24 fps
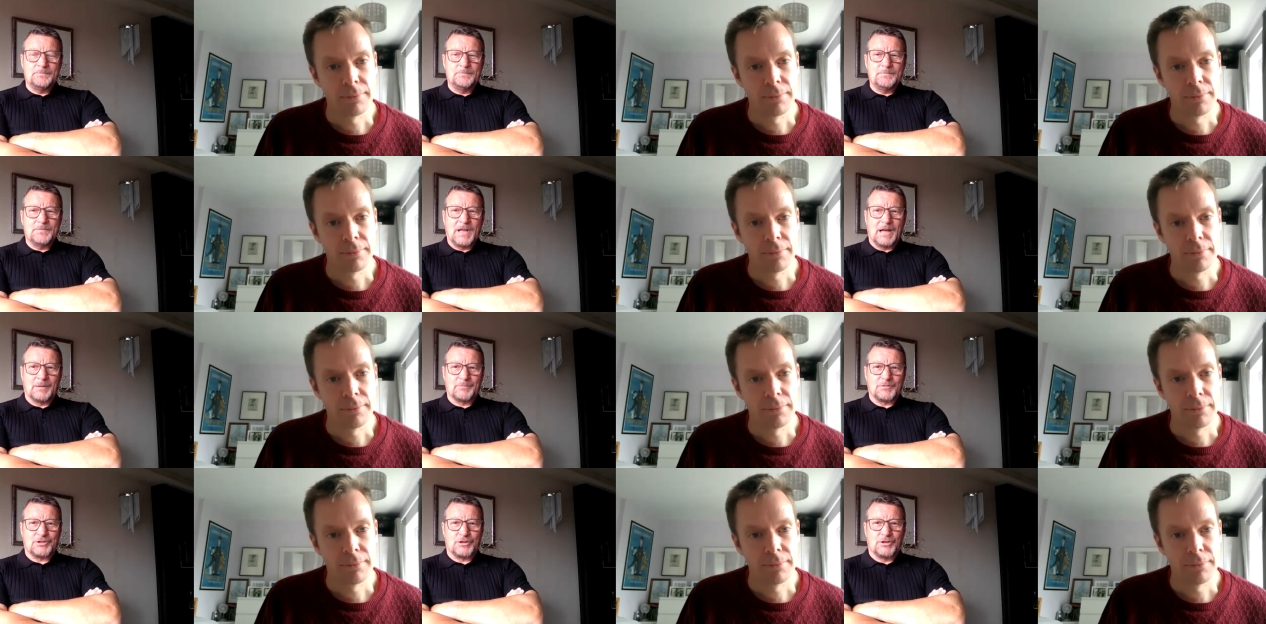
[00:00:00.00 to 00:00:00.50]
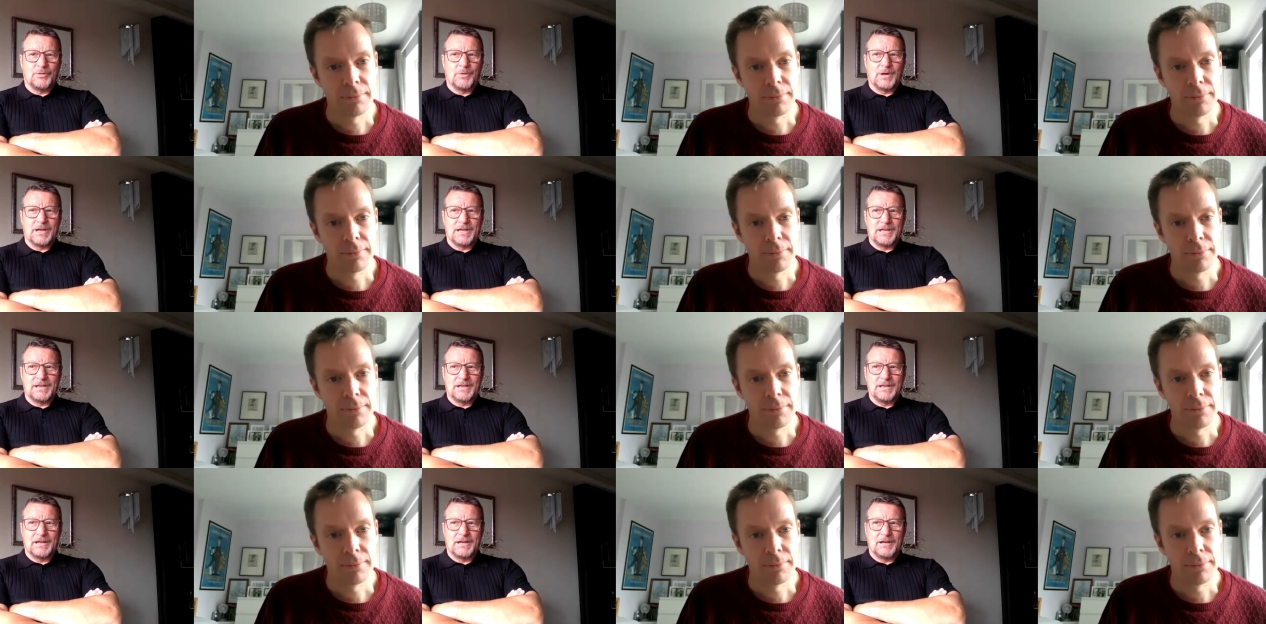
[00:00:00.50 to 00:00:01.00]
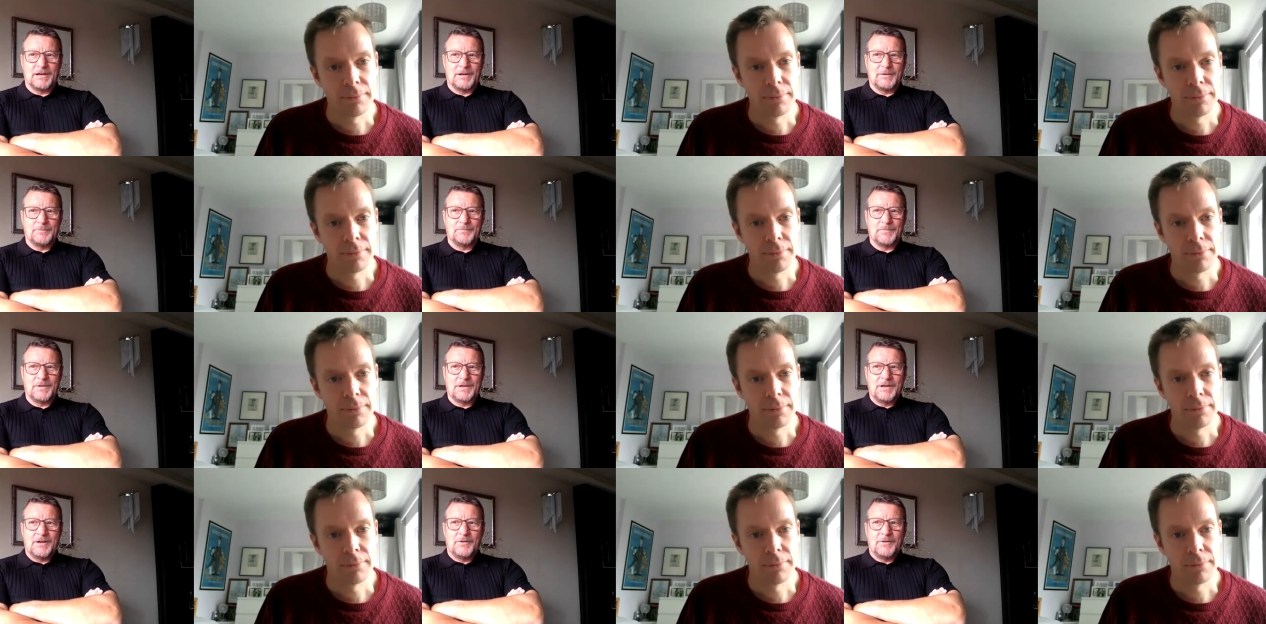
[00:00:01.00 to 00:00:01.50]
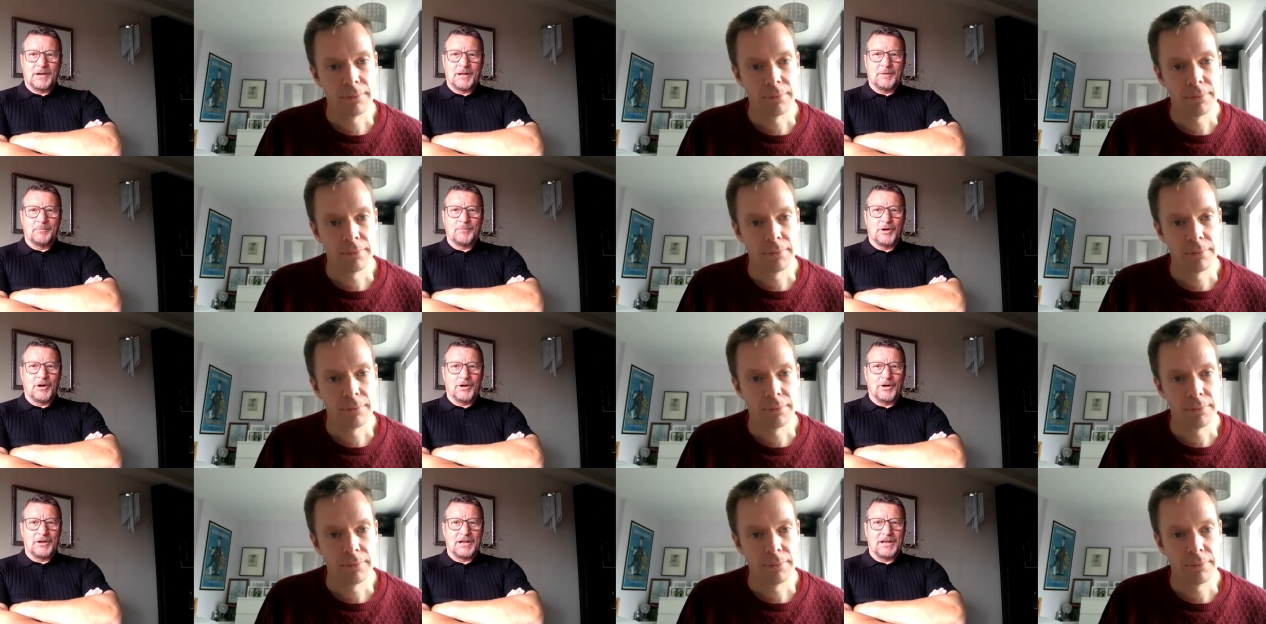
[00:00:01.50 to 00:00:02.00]
Speaker 1: I'm sure when uh, when I'm
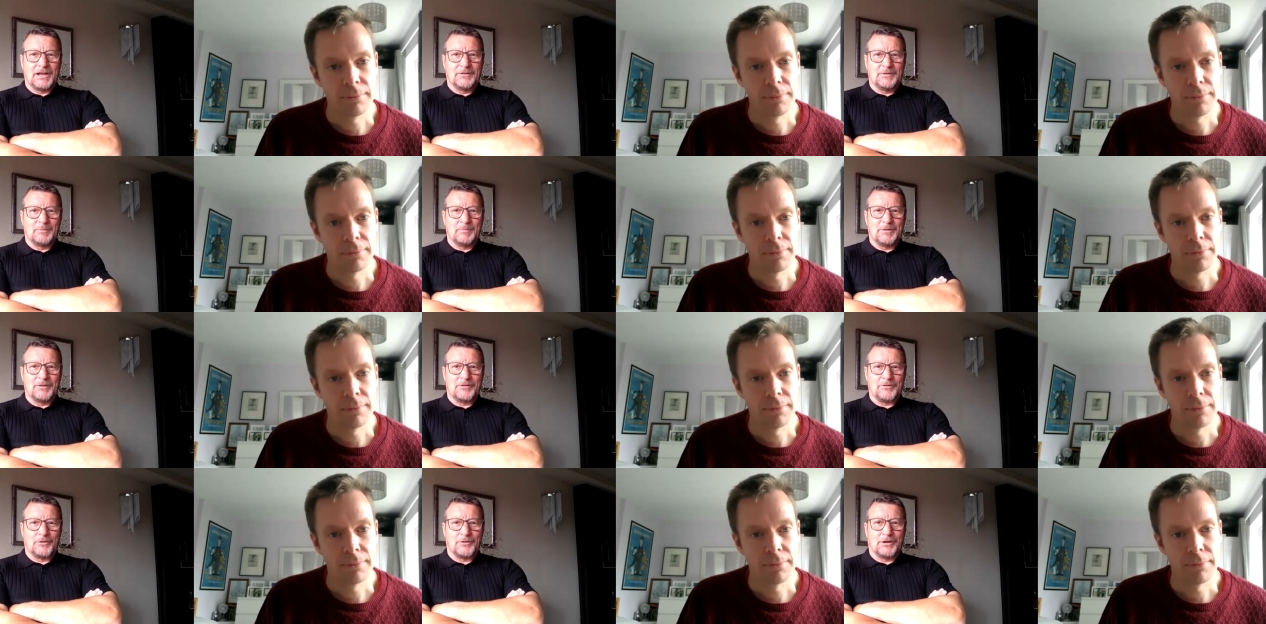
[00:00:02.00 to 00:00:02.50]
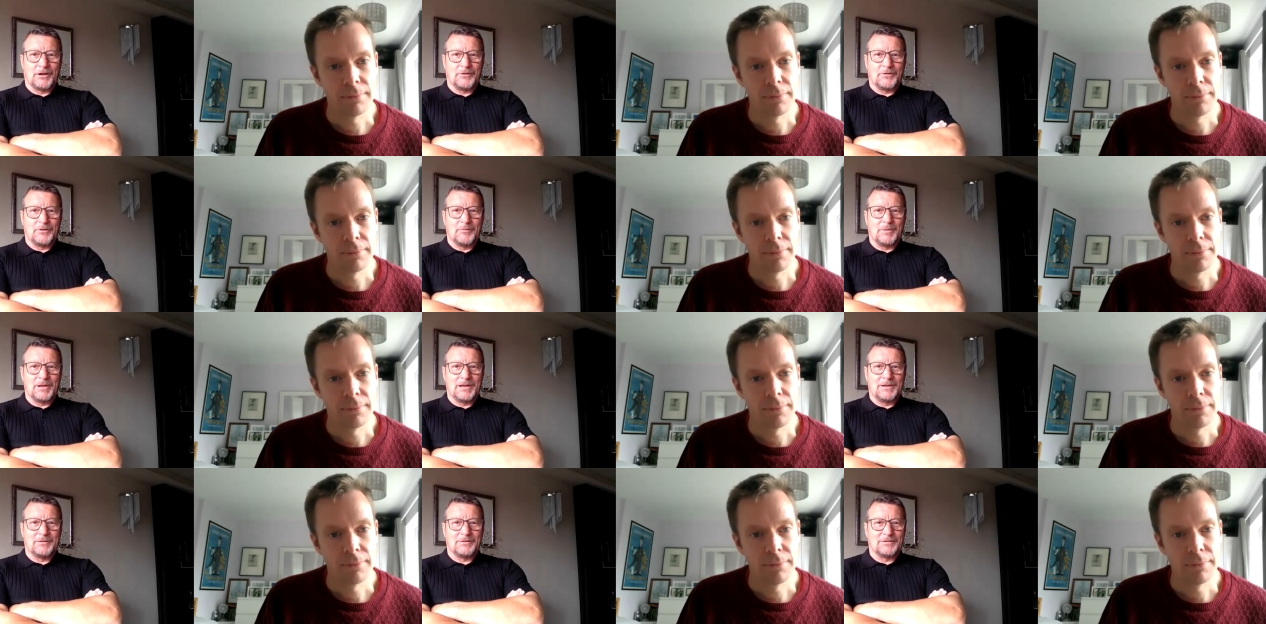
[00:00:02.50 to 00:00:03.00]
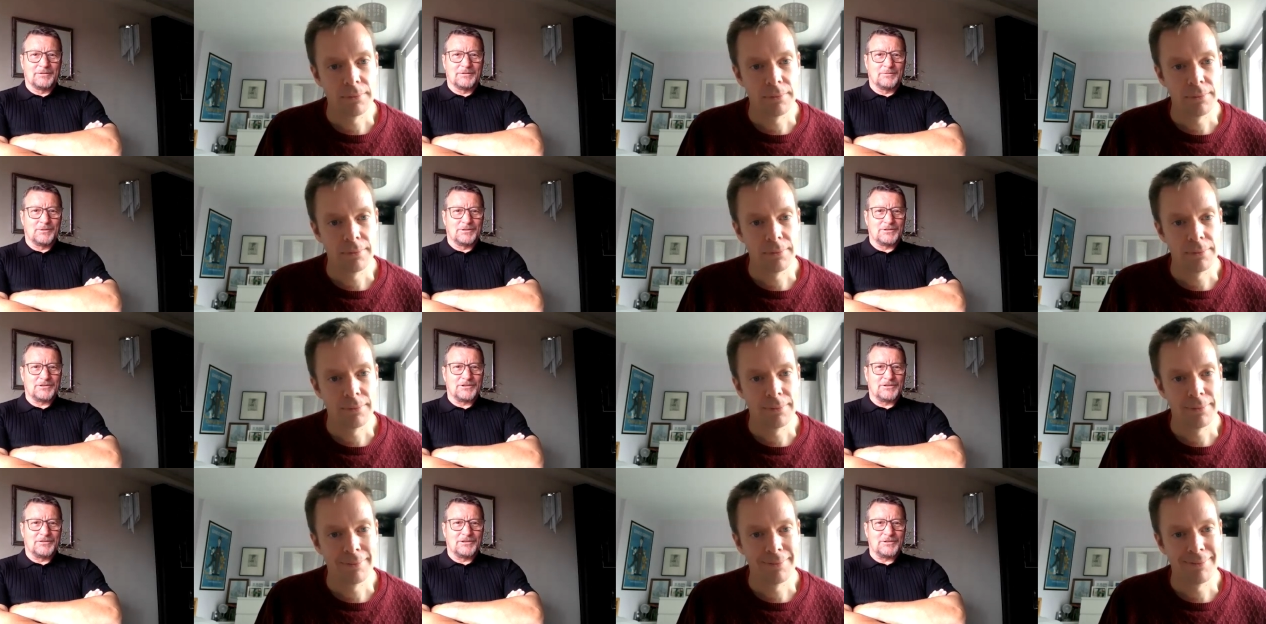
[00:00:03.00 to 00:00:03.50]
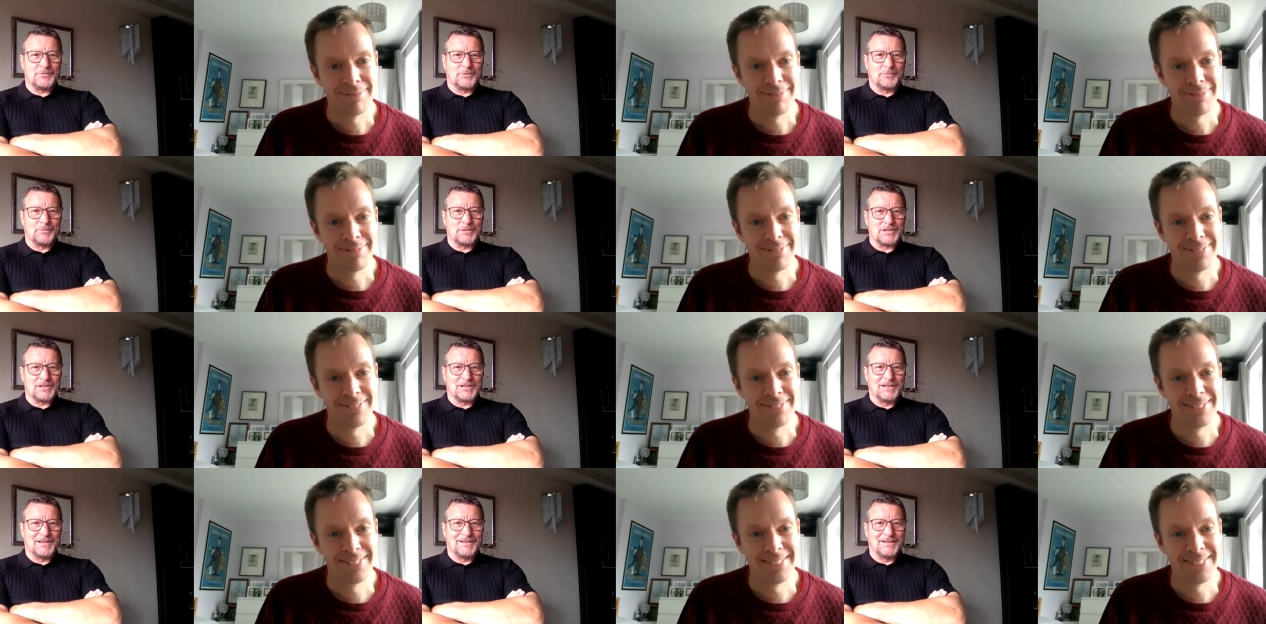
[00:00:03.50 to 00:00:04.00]
not here, they'll be thrown out the bin and go, "What's all this rubbish like?"